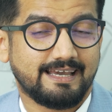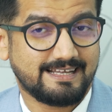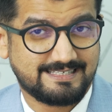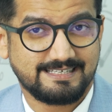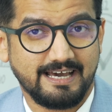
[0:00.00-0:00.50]

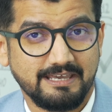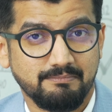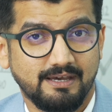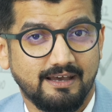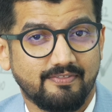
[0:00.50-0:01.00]
It's
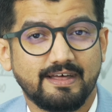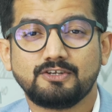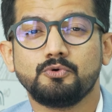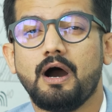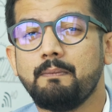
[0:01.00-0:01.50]
time
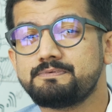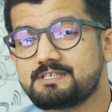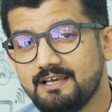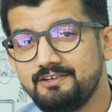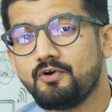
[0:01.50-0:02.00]
that you
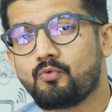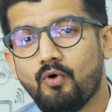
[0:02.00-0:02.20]
upskill your